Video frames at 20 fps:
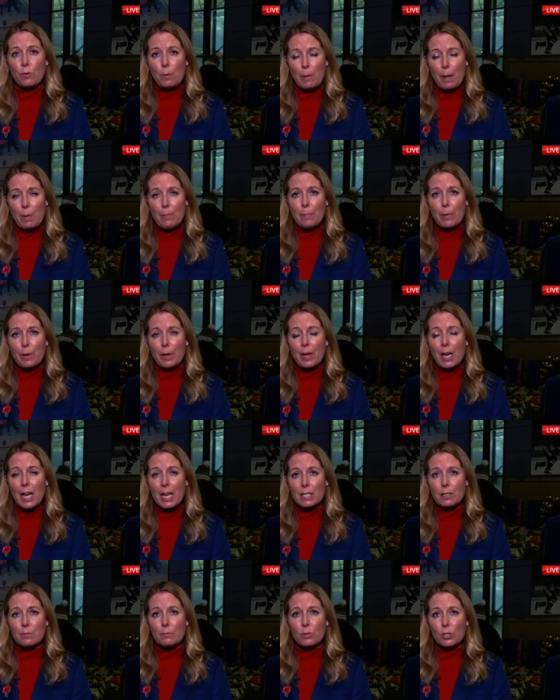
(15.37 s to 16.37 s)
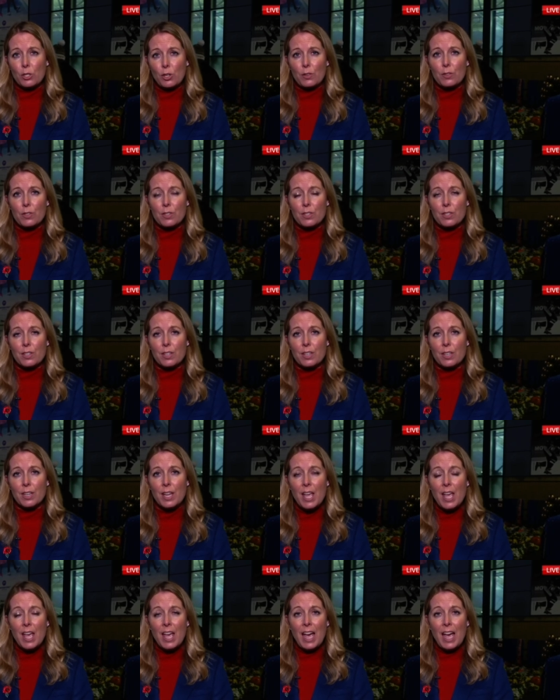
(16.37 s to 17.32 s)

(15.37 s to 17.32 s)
remember Adam Johnson